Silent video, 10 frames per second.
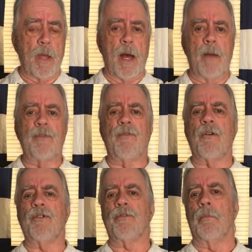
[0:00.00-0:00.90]
I was
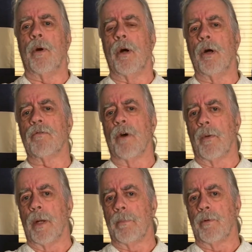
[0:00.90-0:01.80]
very small
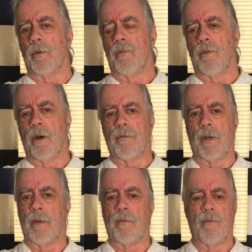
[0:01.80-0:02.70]
growing up, too, very,
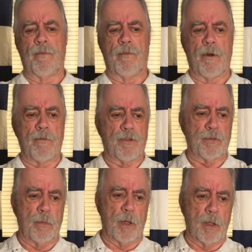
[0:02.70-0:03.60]
very
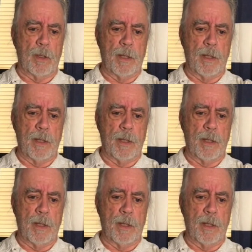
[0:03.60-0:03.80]
small.